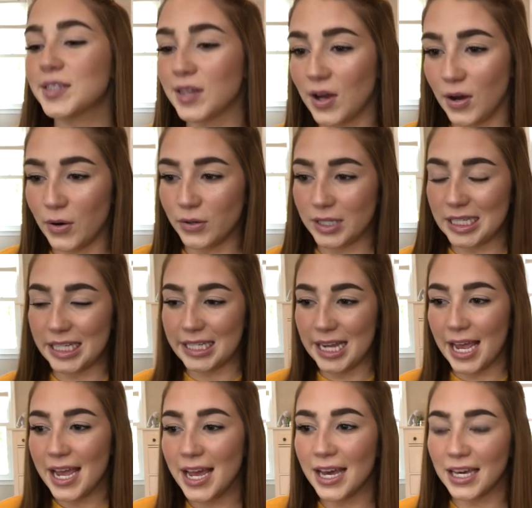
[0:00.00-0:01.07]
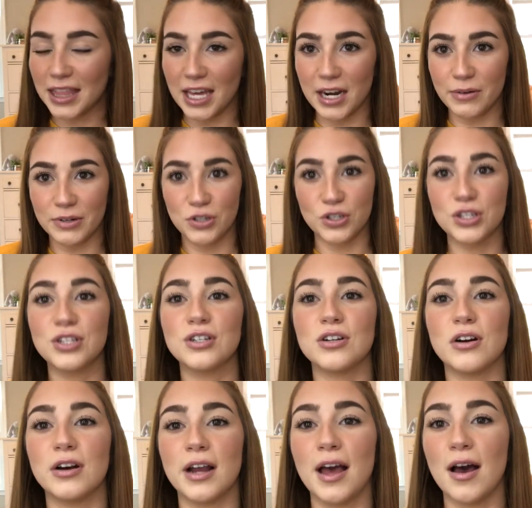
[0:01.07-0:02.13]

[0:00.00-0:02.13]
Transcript: So today I thought I would just start